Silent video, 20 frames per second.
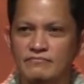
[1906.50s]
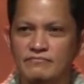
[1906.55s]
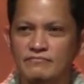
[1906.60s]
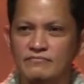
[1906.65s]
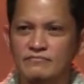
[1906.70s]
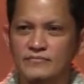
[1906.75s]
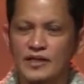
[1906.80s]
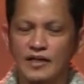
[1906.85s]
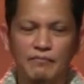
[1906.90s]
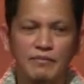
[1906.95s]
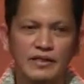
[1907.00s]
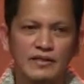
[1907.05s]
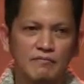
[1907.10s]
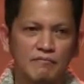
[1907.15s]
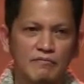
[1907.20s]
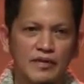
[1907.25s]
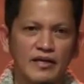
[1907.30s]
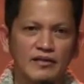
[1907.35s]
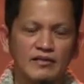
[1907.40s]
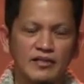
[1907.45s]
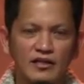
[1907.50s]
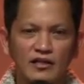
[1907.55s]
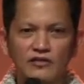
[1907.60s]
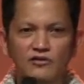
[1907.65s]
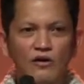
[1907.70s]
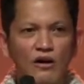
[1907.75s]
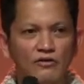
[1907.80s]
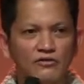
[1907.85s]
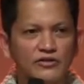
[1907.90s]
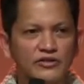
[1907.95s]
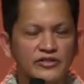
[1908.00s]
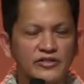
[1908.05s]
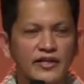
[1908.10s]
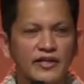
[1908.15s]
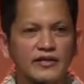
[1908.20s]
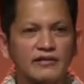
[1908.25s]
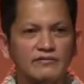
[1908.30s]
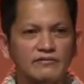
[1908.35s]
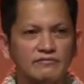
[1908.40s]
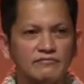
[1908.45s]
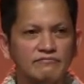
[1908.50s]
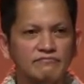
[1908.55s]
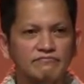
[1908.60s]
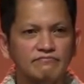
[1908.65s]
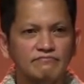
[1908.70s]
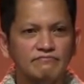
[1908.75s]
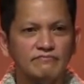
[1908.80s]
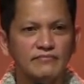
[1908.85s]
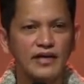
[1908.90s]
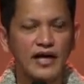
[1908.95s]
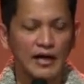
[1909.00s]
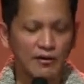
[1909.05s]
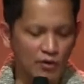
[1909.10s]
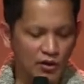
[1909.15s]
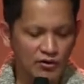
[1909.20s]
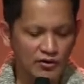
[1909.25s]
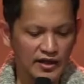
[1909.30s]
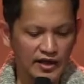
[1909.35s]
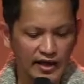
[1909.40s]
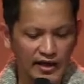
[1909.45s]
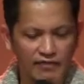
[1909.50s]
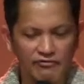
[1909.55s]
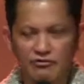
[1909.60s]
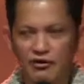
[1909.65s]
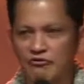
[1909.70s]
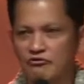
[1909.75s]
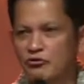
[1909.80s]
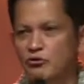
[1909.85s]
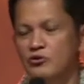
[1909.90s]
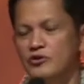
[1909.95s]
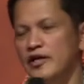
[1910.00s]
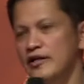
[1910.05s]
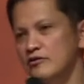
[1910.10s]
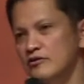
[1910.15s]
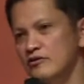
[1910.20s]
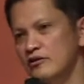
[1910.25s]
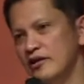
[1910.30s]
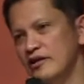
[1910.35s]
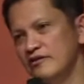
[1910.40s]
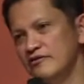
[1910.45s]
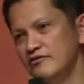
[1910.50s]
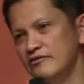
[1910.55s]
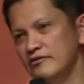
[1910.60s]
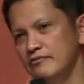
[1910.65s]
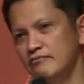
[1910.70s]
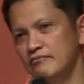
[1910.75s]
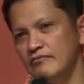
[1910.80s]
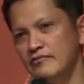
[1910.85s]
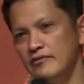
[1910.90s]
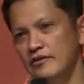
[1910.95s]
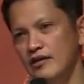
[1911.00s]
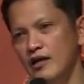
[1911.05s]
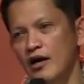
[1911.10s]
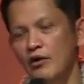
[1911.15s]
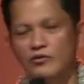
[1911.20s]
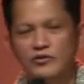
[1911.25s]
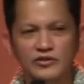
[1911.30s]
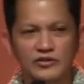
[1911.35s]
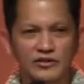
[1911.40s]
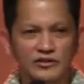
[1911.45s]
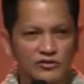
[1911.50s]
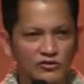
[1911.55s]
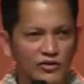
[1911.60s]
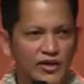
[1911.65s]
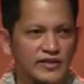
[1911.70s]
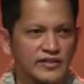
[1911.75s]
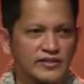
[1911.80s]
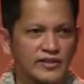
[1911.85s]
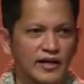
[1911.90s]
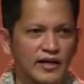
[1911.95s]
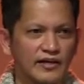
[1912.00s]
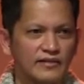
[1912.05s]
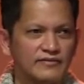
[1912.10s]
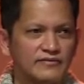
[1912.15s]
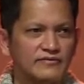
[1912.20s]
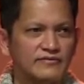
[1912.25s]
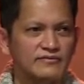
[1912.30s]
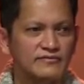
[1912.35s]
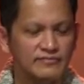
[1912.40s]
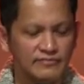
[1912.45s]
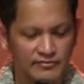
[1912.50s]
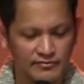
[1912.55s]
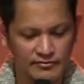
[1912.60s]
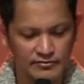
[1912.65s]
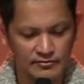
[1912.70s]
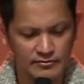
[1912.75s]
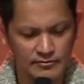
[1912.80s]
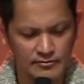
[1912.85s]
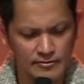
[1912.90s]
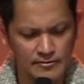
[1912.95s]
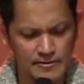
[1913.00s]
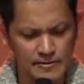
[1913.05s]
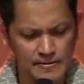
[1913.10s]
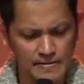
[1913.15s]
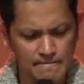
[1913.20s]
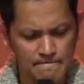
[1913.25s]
Even the medical doctor said, I only have a few days to live. I will still trust God. Huh?